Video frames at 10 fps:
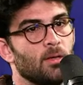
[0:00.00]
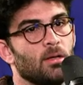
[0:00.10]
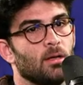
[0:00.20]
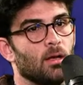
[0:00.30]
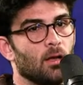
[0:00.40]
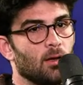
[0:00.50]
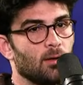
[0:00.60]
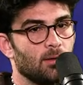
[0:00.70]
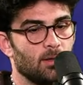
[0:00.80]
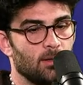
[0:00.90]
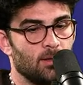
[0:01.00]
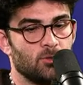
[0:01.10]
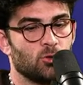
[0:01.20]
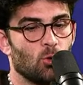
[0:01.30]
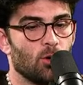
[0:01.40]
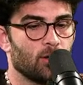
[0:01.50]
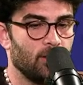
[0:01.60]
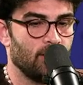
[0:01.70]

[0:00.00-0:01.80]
Mm-hmm. Historically,